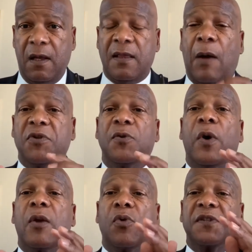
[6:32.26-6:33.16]
That was the
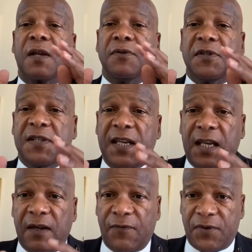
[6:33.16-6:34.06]
way it was
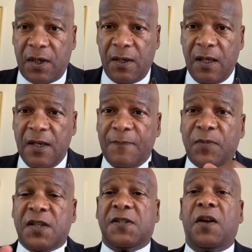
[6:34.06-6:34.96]
conceived,
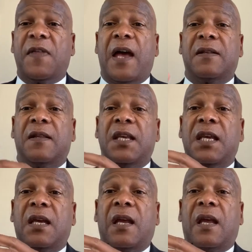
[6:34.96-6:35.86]
so that
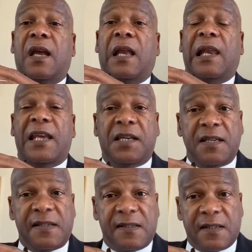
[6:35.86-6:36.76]
the
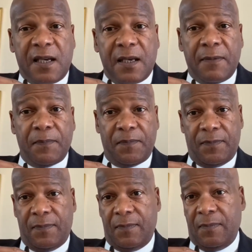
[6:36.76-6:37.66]
elitist,
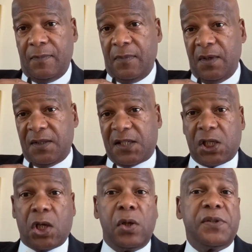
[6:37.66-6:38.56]

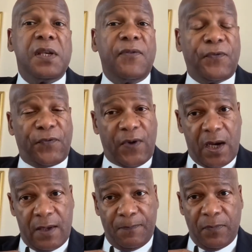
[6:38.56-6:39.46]
exclusive,
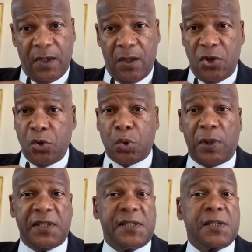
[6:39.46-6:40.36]

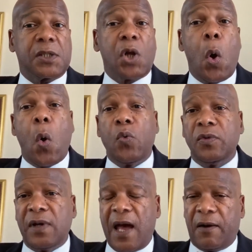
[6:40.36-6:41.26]
usually
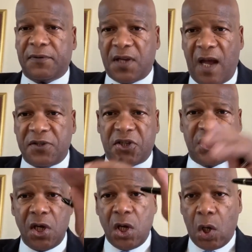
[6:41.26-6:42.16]
stone out of
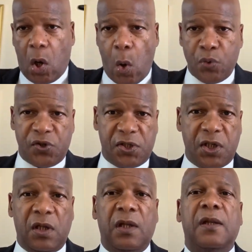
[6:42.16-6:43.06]
touch,
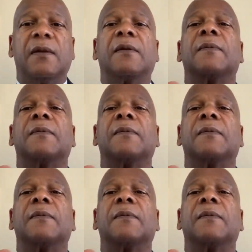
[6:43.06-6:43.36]
coastal